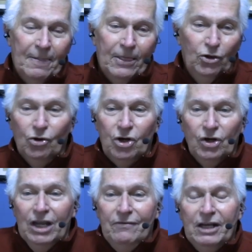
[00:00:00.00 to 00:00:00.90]
Oh, you
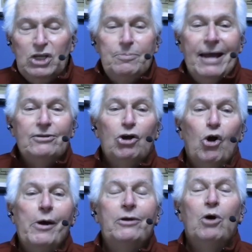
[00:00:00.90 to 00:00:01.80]
couldn't even expect to
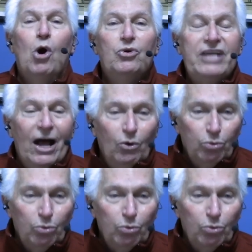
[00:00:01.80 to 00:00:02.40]
go into a hotel